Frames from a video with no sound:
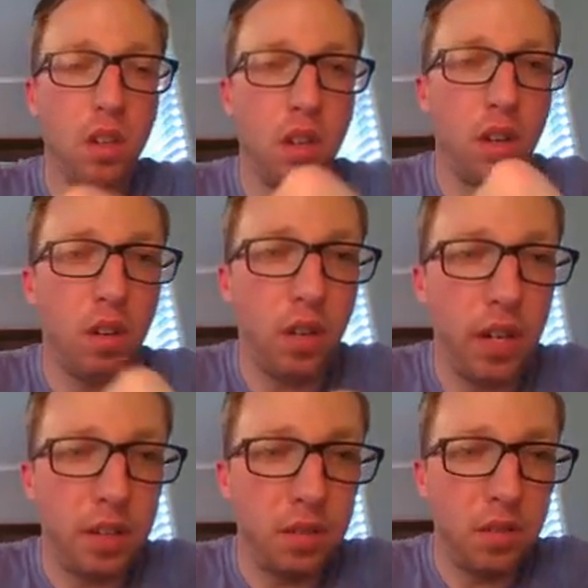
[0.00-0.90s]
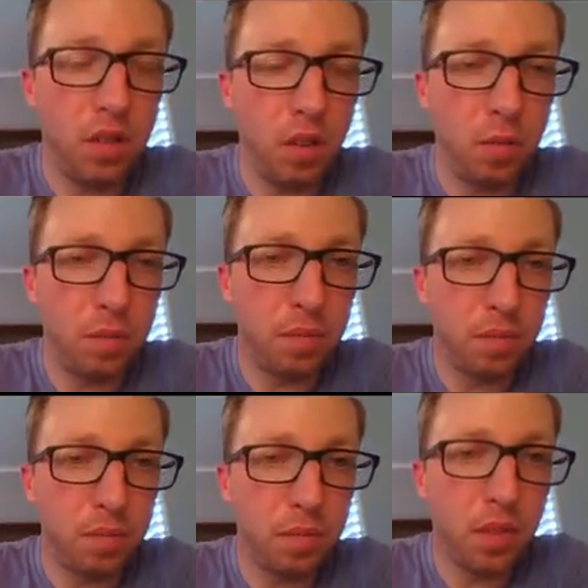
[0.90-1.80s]
All right, so
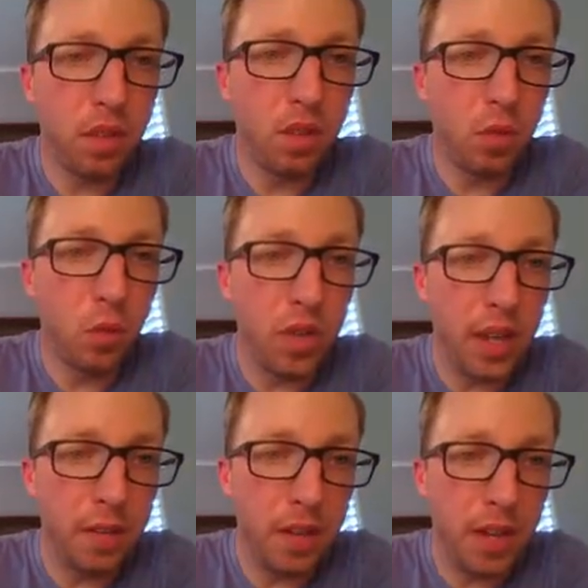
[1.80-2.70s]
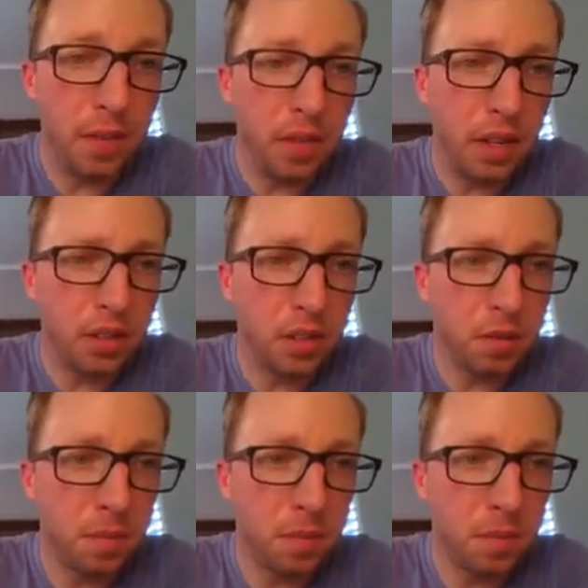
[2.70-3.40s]
we have f of x